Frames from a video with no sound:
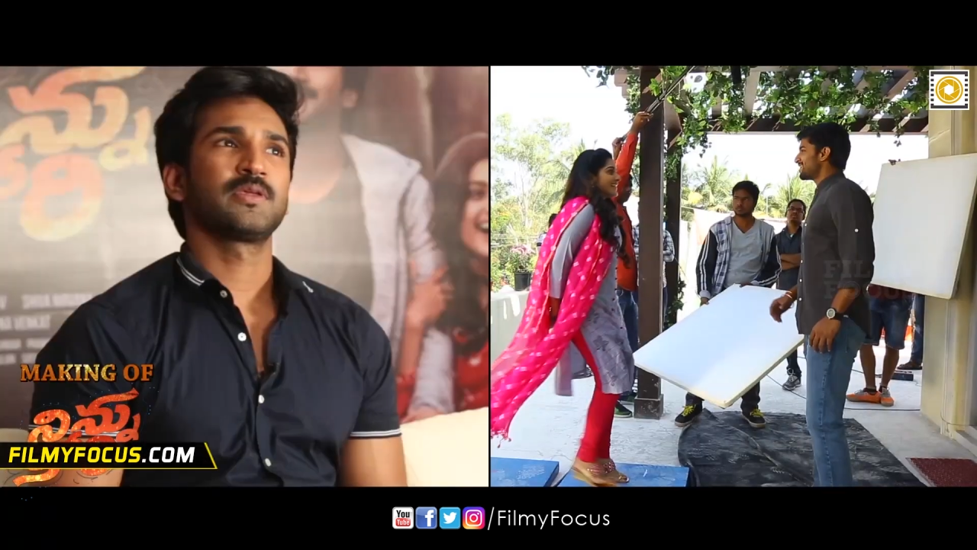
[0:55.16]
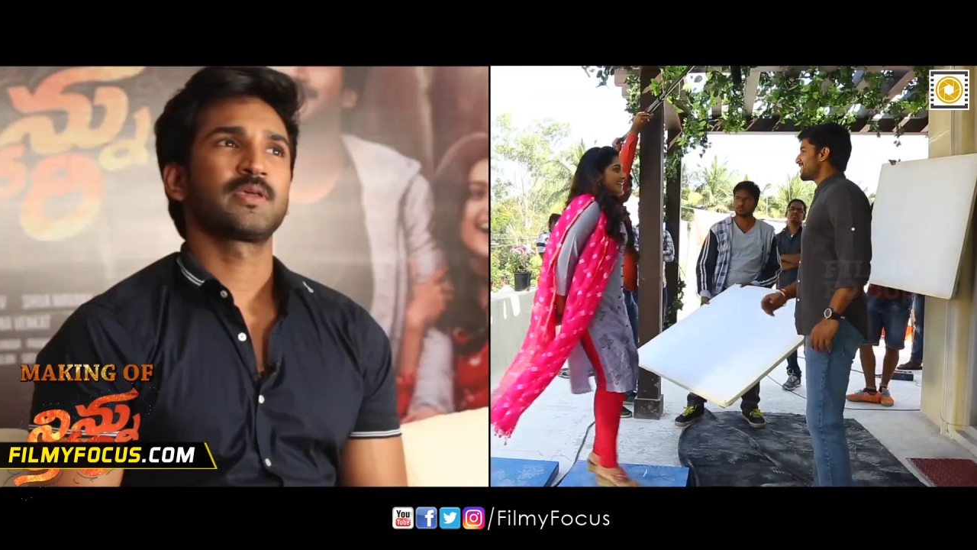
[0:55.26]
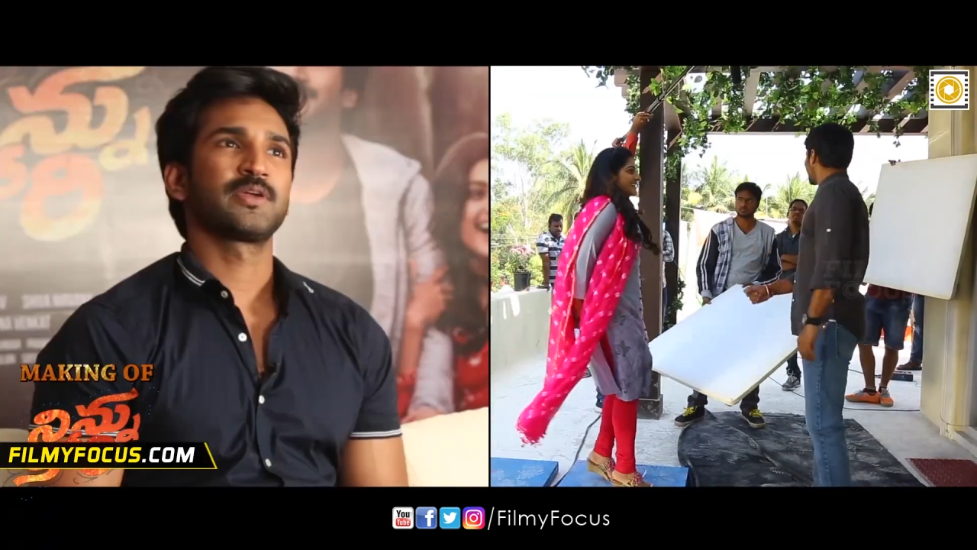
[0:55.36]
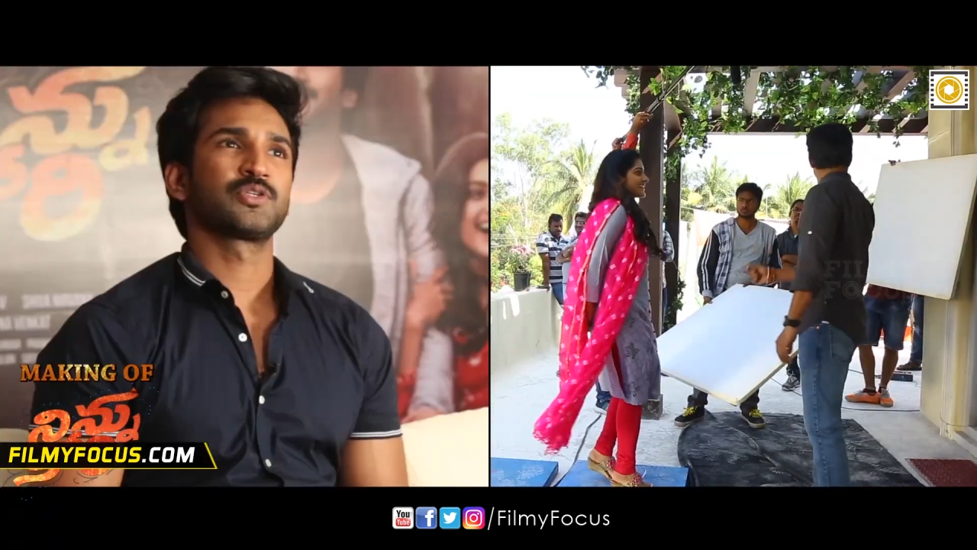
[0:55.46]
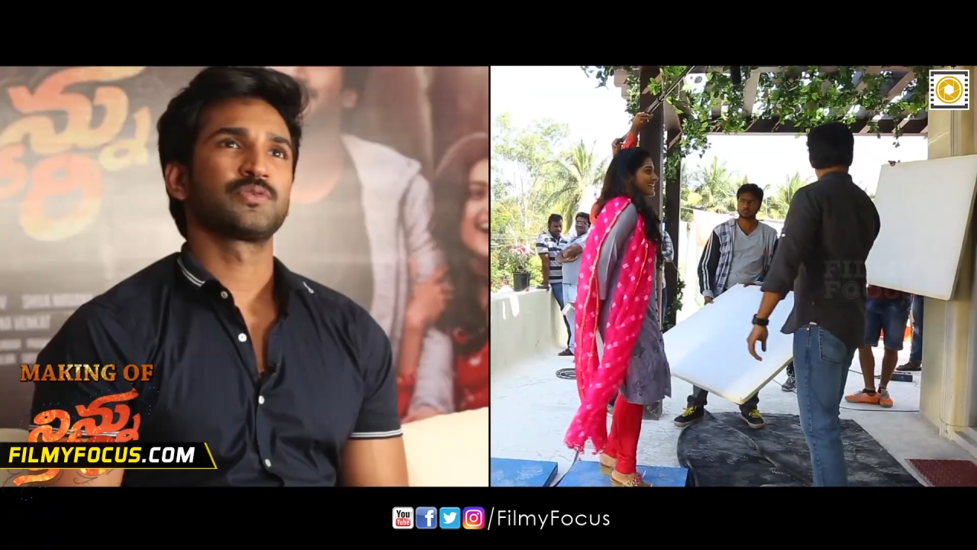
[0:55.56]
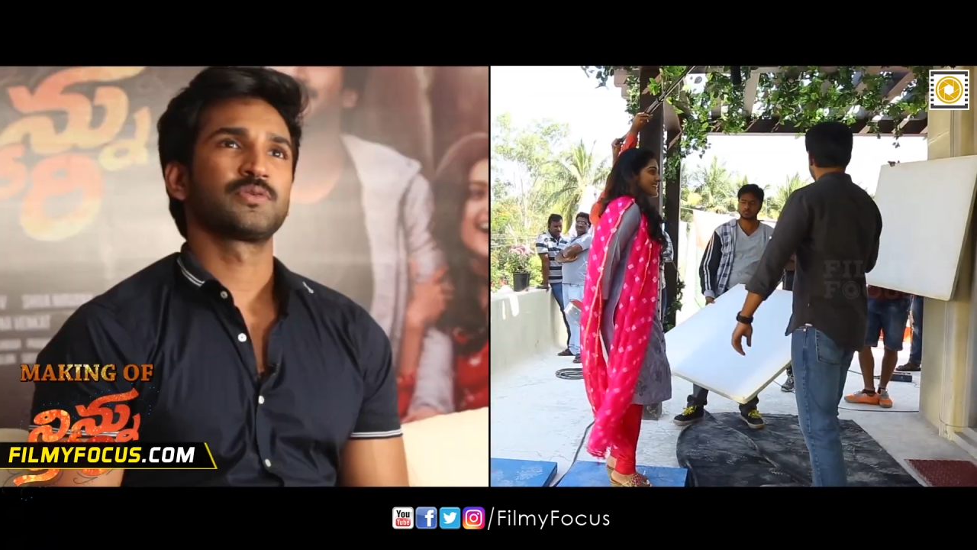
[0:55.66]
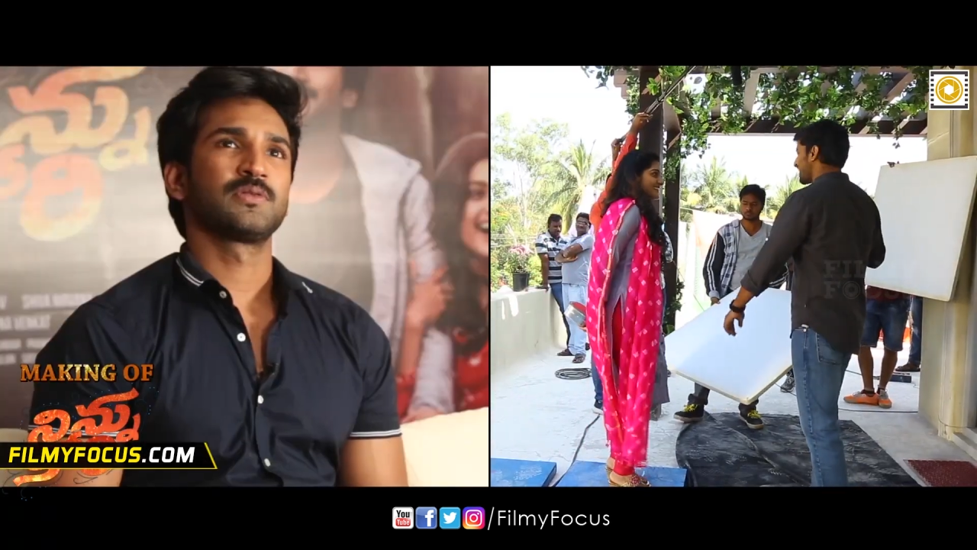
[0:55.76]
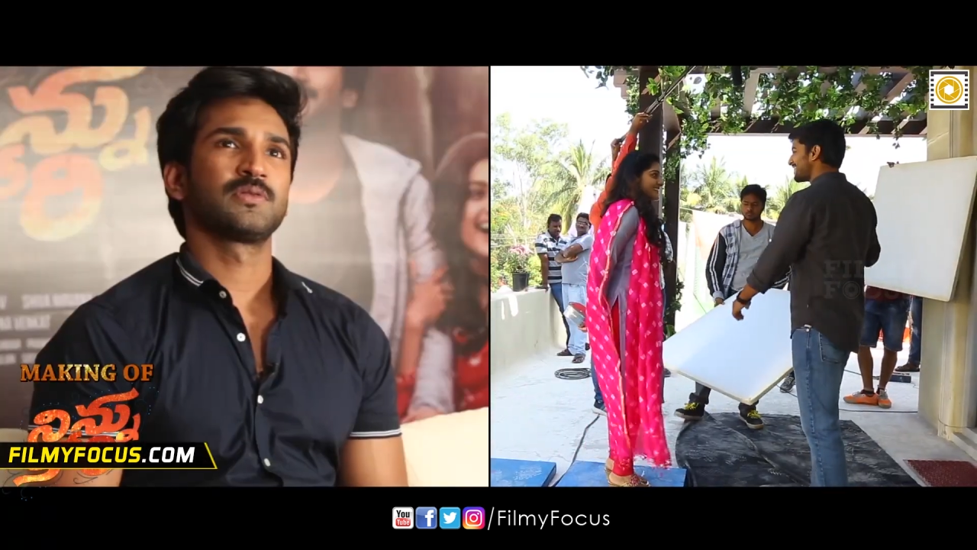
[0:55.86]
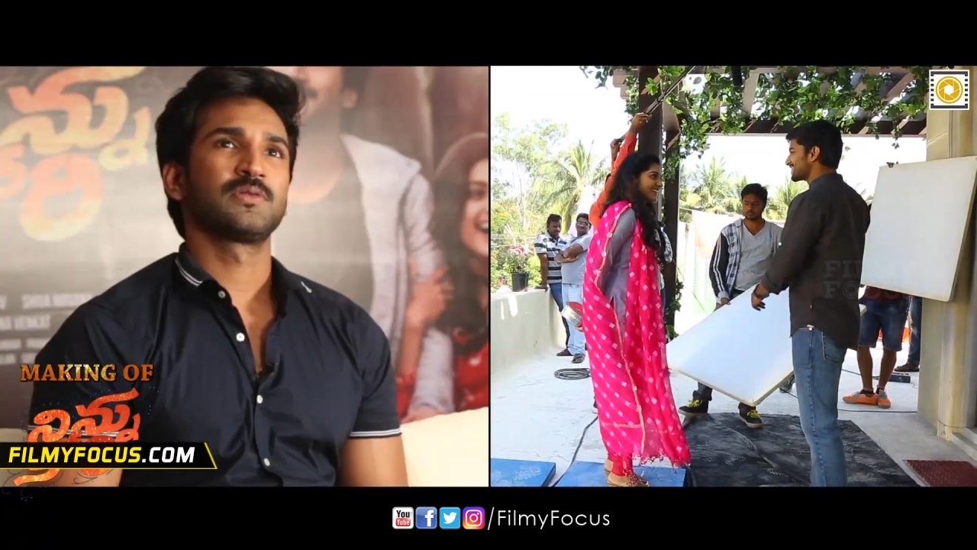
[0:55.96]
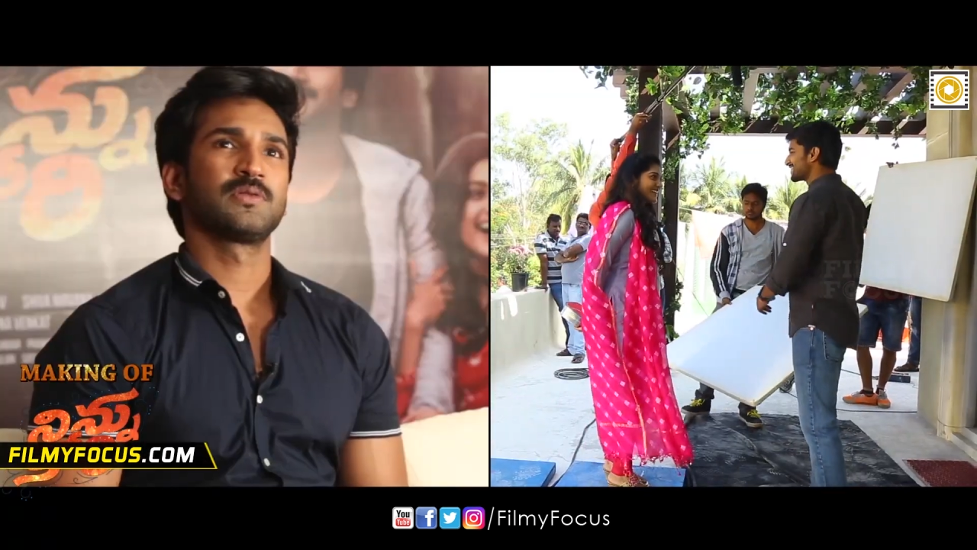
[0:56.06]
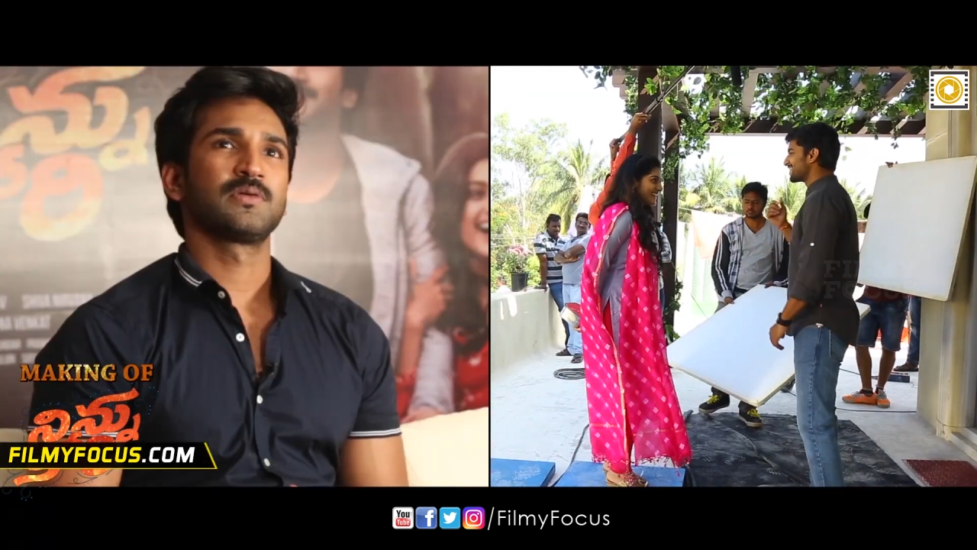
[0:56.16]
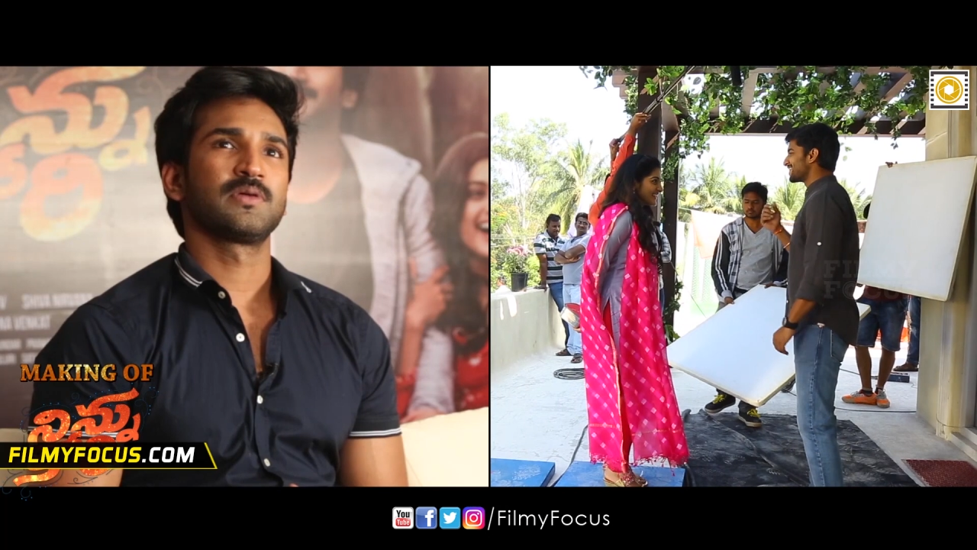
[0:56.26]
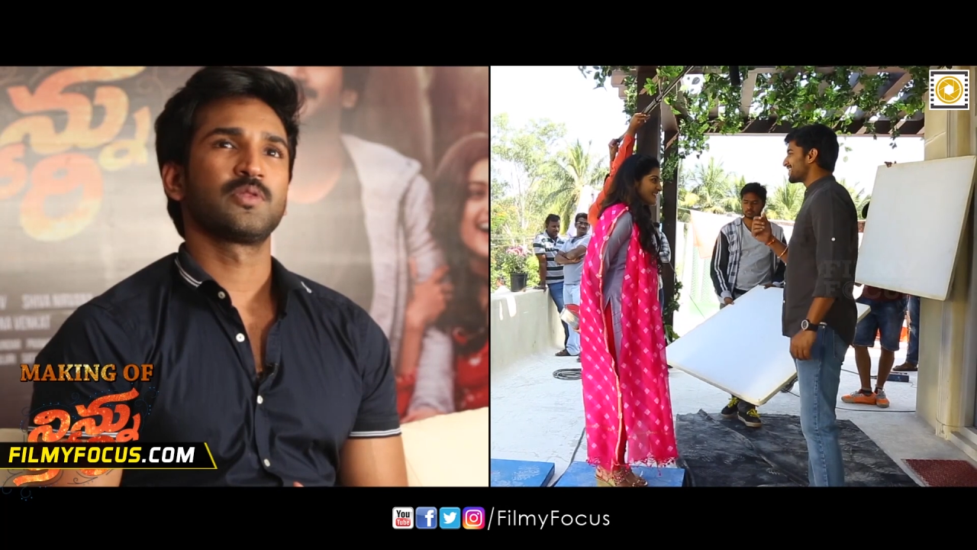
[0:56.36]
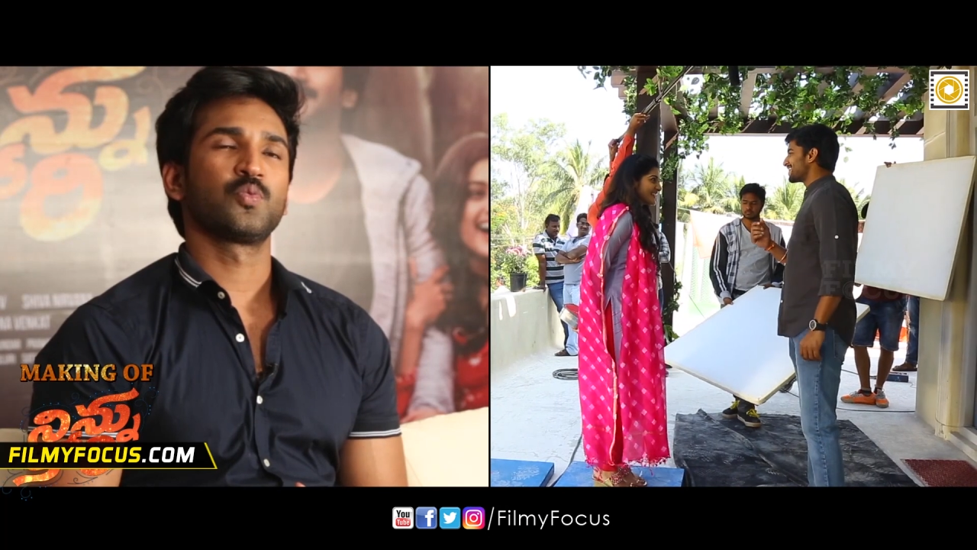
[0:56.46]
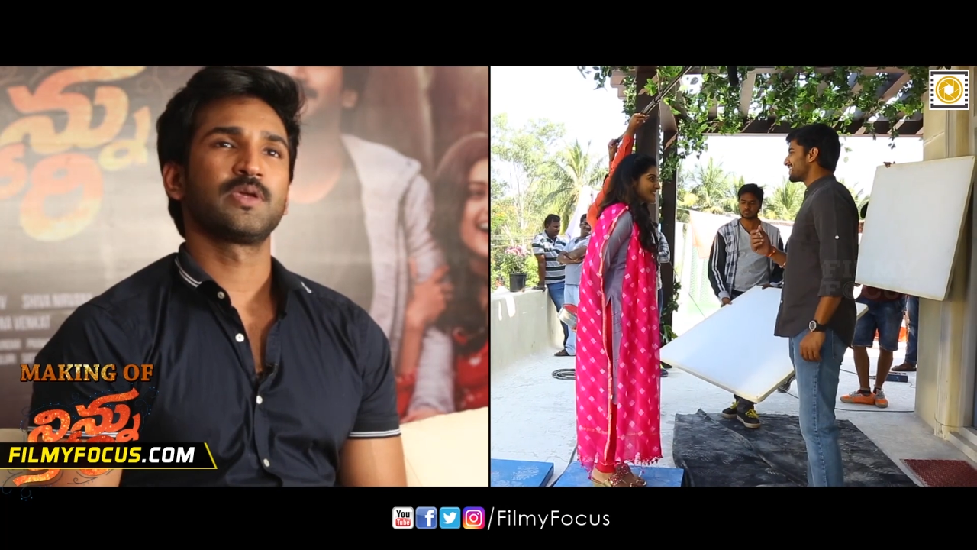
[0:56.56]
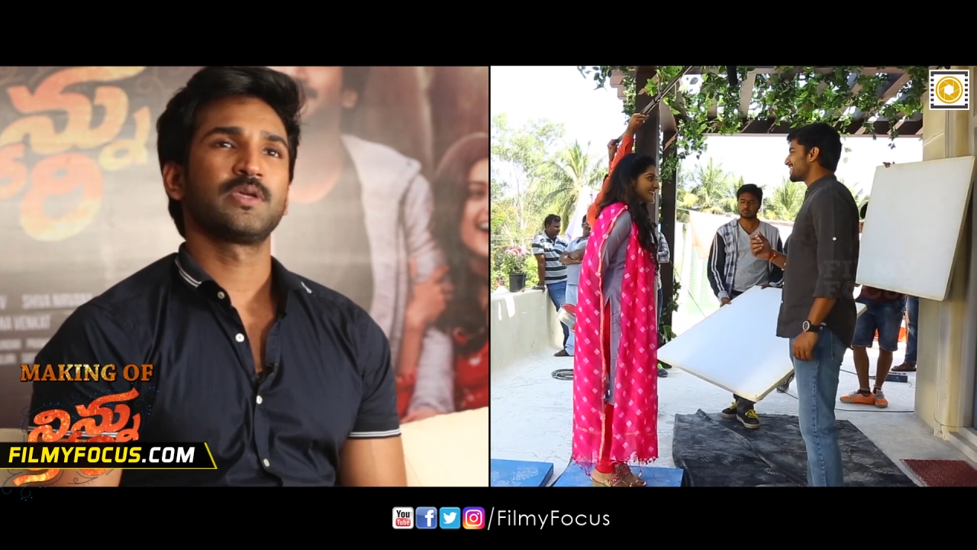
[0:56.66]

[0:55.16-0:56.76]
very casual and the way